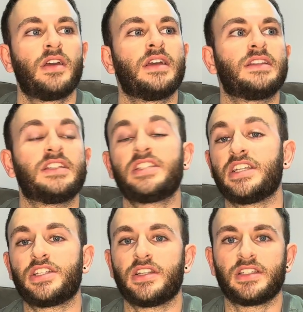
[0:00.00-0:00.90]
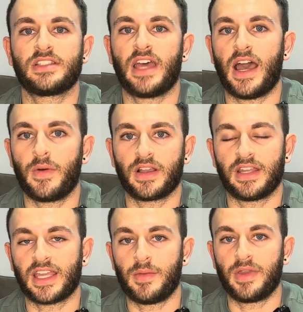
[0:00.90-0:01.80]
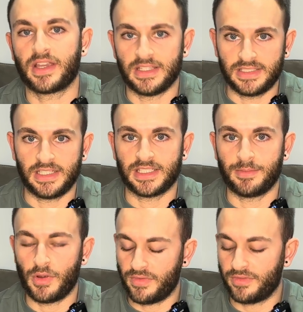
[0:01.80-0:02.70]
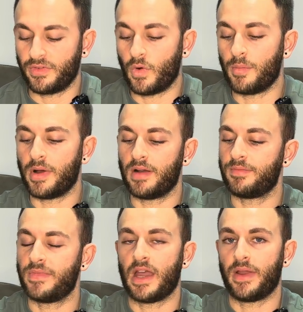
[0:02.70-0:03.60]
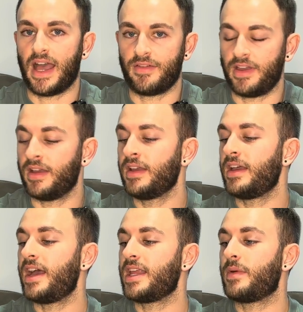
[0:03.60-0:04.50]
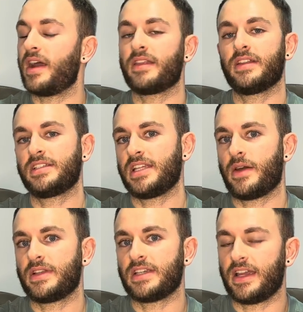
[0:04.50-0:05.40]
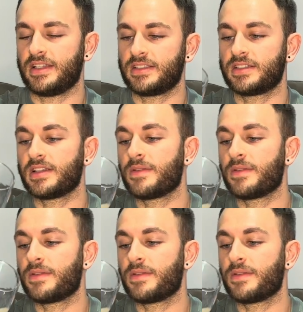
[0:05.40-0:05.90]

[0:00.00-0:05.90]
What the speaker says: decision as to how we're going to keep it consistent moving forward. But there we have it. Anyway, let's see how it tastes.